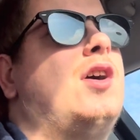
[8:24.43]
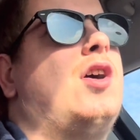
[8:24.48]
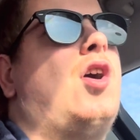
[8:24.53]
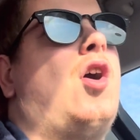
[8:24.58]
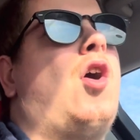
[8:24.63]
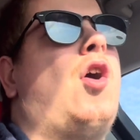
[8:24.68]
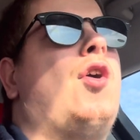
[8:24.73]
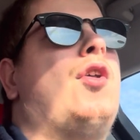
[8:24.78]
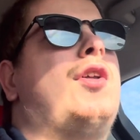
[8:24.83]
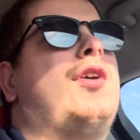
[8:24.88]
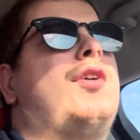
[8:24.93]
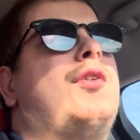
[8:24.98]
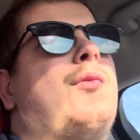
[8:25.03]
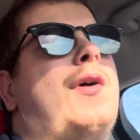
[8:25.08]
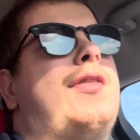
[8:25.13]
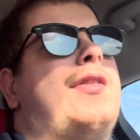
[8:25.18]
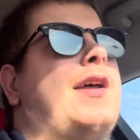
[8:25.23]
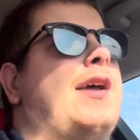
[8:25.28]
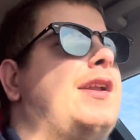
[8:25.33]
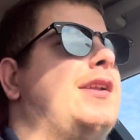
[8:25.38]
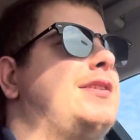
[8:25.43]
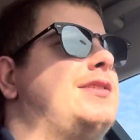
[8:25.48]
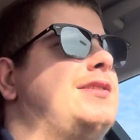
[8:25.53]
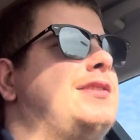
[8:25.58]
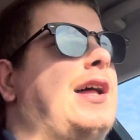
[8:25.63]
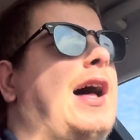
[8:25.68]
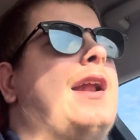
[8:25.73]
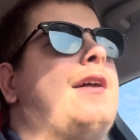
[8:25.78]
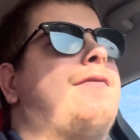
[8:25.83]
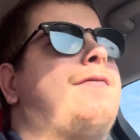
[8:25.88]
only when then it's
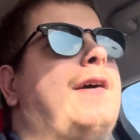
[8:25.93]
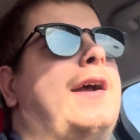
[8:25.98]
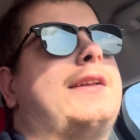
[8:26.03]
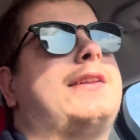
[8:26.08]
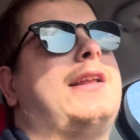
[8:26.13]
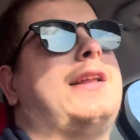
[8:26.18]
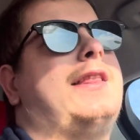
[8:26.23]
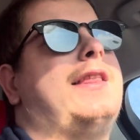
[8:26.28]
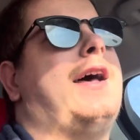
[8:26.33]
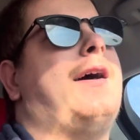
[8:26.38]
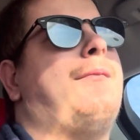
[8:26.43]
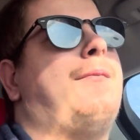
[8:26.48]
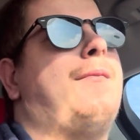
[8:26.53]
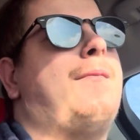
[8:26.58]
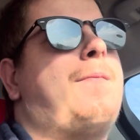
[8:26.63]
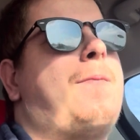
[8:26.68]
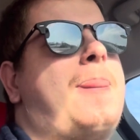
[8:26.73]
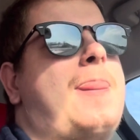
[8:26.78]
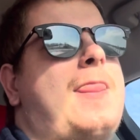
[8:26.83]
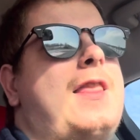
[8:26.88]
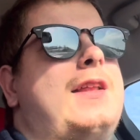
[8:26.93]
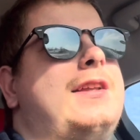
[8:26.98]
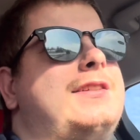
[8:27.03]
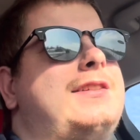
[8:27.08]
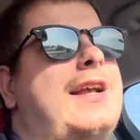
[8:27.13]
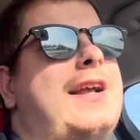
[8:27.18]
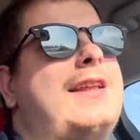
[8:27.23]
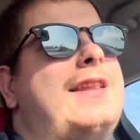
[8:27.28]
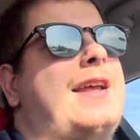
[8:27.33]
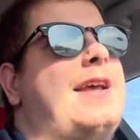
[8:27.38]
not affecting them. The
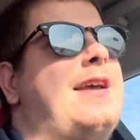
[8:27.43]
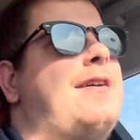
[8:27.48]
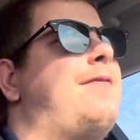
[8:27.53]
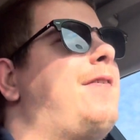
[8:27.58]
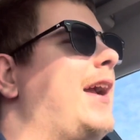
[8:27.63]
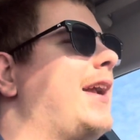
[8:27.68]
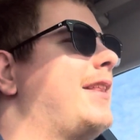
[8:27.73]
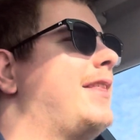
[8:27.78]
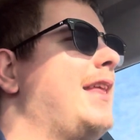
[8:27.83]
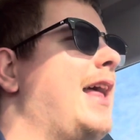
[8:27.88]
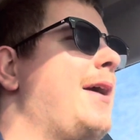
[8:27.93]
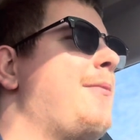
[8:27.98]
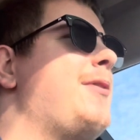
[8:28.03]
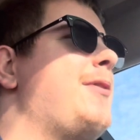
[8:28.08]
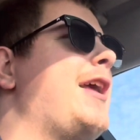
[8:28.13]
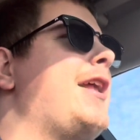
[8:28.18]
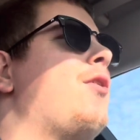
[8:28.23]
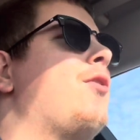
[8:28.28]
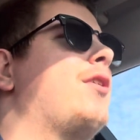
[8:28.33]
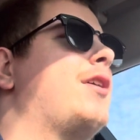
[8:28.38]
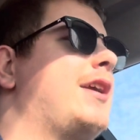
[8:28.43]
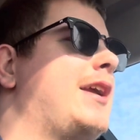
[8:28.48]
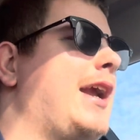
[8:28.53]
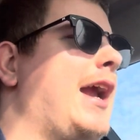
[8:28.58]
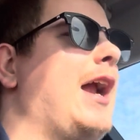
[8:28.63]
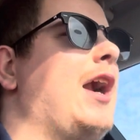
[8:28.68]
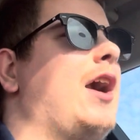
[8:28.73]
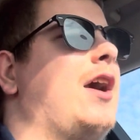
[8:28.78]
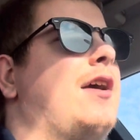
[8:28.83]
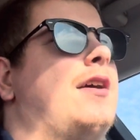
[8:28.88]
second they affect them, they don't
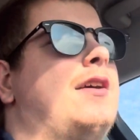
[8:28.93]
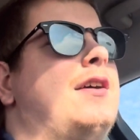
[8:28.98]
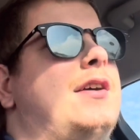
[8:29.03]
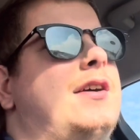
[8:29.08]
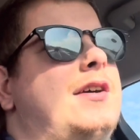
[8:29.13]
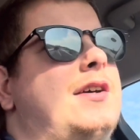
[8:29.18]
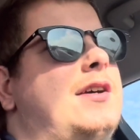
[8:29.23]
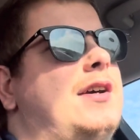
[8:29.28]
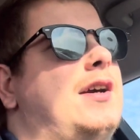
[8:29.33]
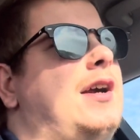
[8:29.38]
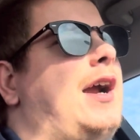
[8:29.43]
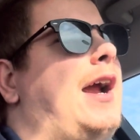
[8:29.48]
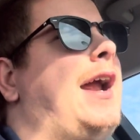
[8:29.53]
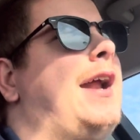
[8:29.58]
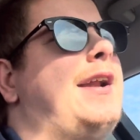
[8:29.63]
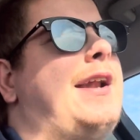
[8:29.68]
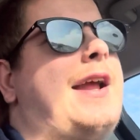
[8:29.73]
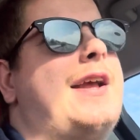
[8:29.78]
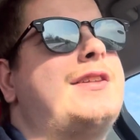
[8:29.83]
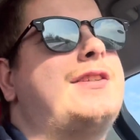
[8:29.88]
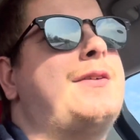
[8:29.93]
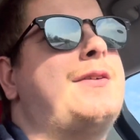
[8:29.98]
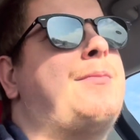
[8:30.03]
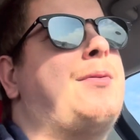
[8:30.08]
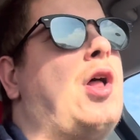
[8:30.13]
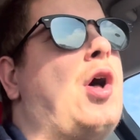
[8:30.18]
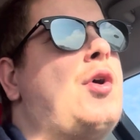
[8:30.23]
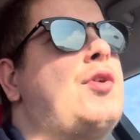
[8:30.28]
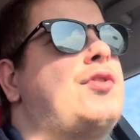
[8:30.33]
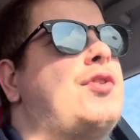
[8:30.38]
care. And Nancy
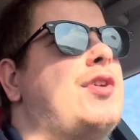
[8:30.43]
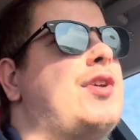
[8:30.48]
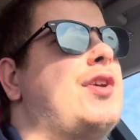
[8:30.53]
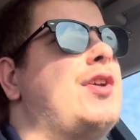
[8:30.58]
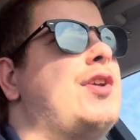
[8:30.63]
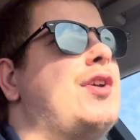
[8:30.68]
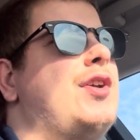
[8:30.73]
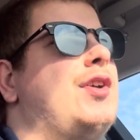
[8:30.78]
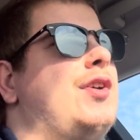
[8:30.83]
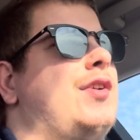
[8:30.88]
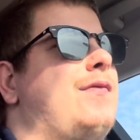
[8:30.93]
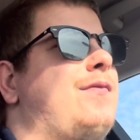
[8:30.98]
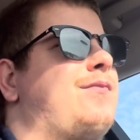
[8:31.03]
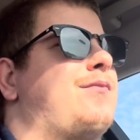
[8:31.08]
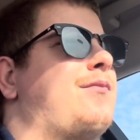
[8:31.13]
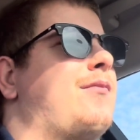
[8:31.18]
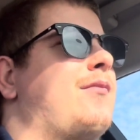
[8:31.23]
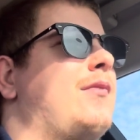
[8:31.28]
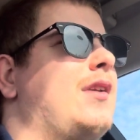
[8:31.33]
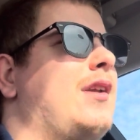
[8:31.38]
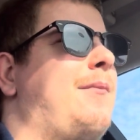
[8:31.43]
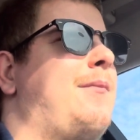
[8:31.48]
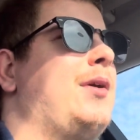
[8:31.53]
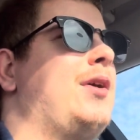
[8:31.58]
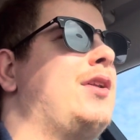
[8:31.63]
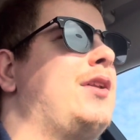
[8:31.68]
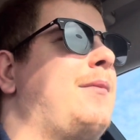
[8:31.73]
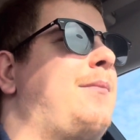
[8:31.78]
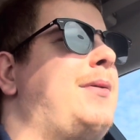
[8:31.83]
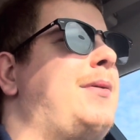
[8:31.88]
Pelosi
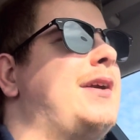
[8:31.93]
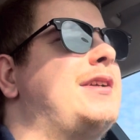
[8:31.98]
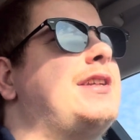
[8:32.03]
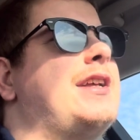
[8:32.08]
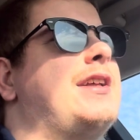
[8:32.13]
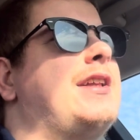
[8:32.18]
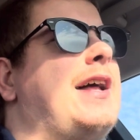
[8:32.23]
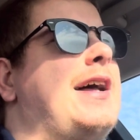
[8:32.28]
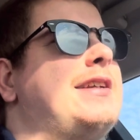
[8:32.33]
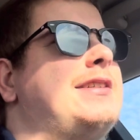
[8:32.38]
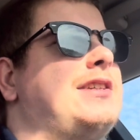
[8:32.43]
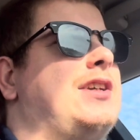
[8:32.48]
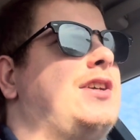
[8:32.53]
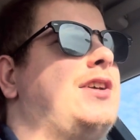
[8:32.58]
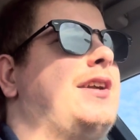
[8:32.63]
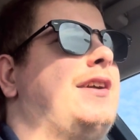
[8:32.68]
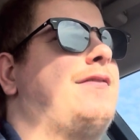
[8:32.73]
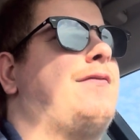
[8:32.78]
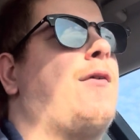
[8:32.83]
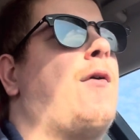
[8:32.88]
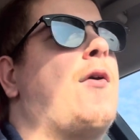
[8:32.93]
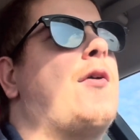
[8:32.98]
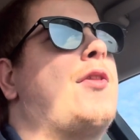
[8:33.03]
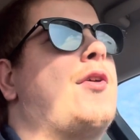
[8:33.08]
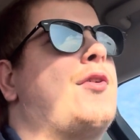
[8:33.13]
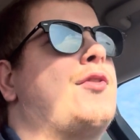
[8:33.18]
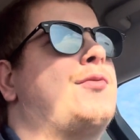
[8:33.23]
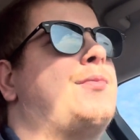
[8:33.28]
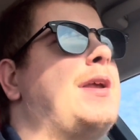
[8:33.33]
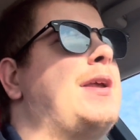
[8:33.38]
built a plexiglass area for
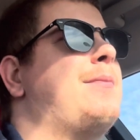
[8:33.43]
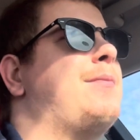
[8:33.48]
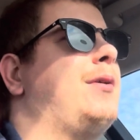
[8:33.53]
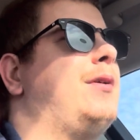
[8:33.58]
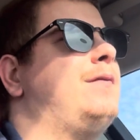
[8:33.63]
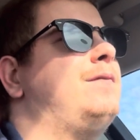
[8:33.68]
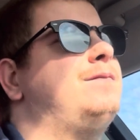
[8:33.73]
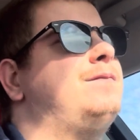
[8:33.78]
those people